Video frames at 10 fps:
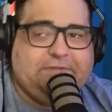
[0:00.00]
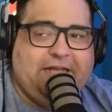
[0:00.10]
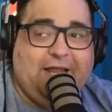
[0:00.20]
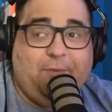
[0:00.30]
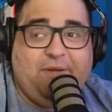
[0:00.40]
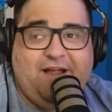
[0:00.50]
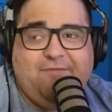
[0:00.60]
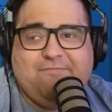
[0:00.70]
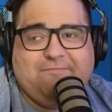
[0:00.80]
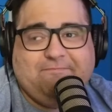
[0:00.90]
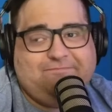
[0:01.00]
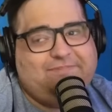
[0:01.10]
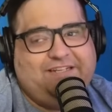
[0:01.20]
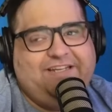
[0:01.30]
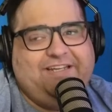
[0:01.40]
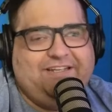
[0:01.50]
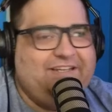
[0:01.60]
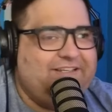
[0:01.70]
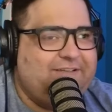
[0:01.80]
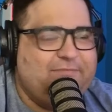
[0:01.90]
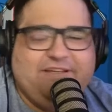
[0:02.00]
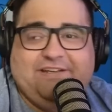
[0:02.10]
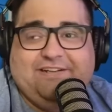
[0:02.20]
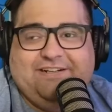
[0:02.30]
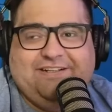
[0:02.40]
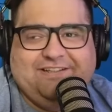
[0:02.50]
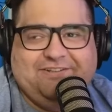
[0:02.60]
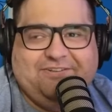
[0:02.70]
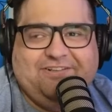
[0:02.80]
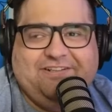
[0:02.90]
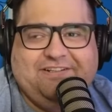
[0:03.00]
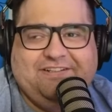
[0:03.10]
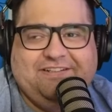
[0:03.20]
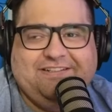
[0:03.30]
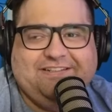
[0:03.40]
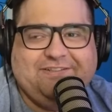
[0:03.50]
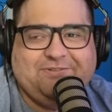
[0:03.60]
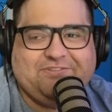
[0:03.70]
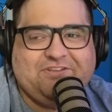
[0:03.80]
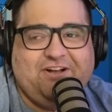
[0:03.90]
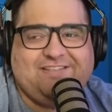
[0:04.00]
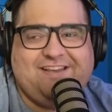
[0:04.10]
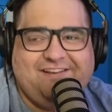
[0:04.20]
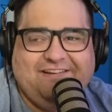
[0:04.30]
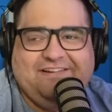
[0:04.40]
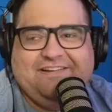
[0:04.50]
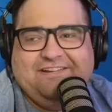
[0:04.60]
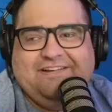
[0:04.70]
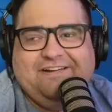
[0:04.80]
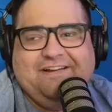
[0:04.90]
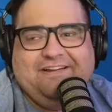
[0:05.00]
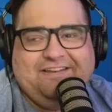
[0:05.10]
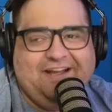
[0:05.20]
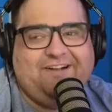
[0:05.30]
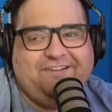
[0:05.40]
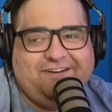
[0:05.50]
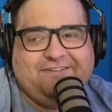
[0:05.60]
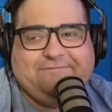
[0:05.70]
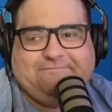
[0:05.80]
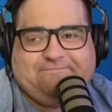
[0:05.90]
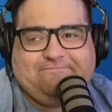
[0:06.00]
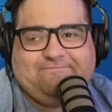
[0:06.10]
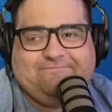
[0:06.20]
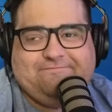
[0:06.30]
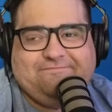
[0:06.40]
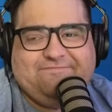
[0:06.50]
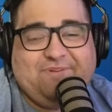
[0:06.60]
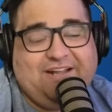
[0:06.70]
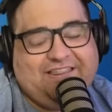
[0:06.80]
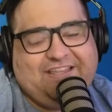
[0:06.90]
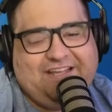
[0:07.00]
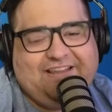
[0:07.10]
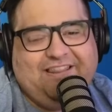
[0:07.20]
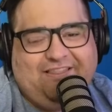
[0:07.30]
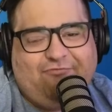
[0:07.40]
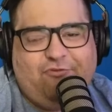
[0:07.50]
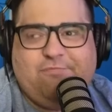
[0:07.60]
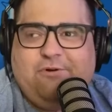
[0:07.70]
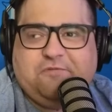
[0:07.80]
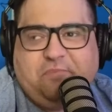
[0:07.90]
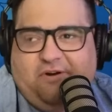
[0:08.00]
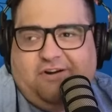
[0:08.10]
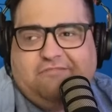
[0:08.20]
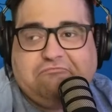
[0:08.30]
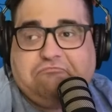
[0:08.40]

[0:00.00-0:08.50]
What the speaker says: Alabama, it can be a little saucy down there. But I think, for the most part,